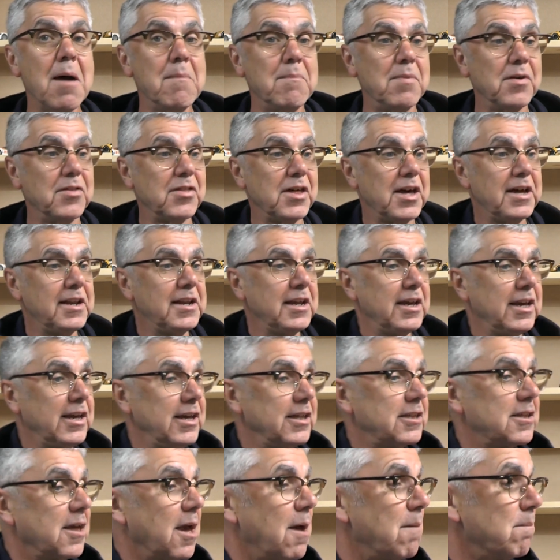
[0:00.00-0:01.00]
but there it
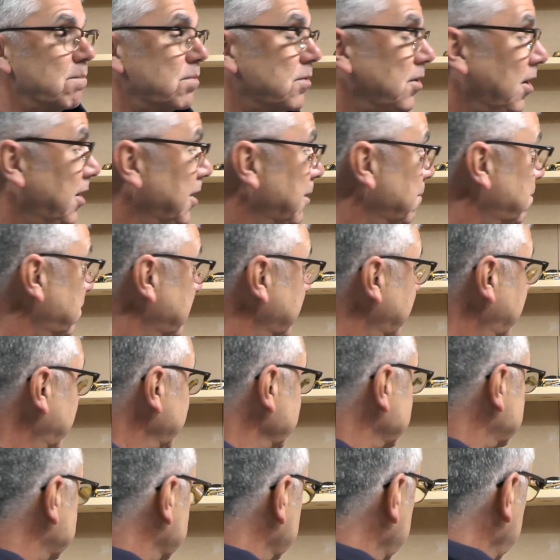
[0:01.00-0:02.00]
is, pride of
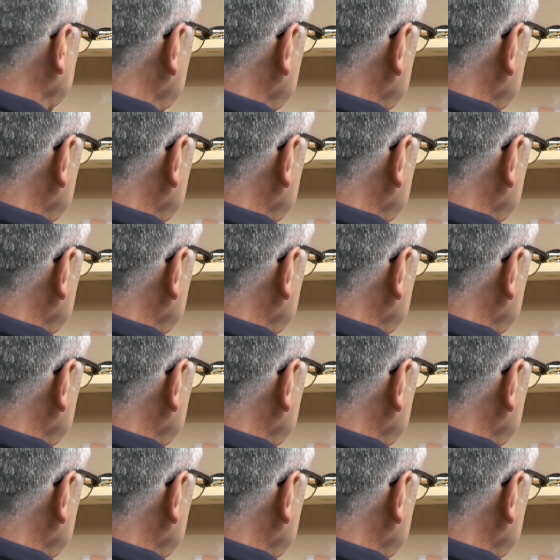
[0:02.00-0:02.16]
place,